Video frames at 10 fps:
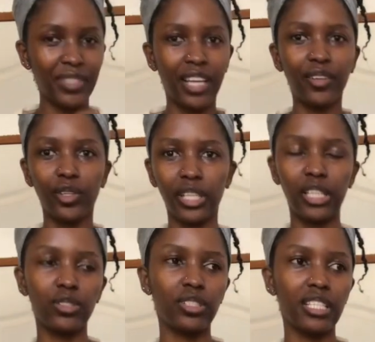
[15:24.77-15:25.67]
I know y'all
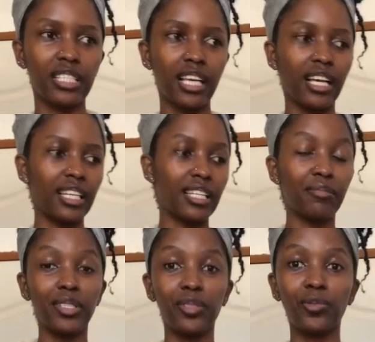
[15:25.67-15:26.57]
can do this. Let
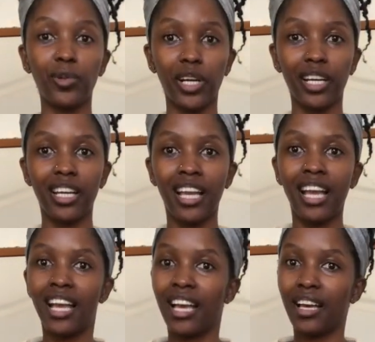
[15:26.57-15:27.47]
me wear
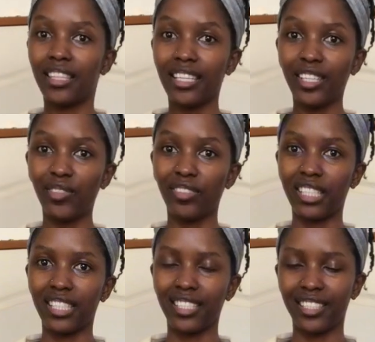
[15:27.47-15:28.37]
the next
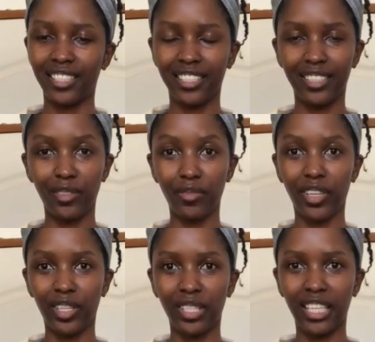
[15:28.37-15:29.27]
fit. Don't
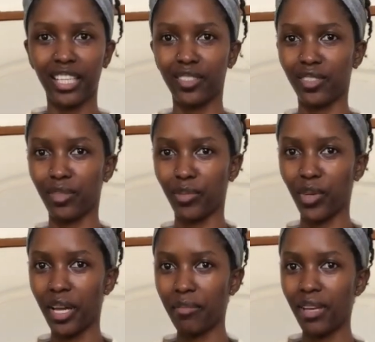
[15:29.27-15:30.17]
forget to like and to
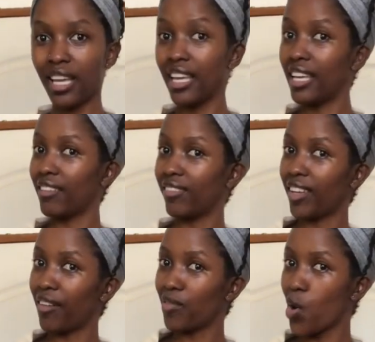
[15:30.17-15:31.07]
subscribe if you
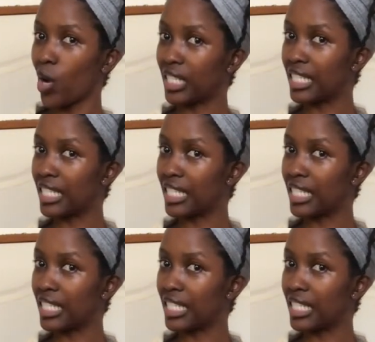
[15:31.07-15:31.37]
have not.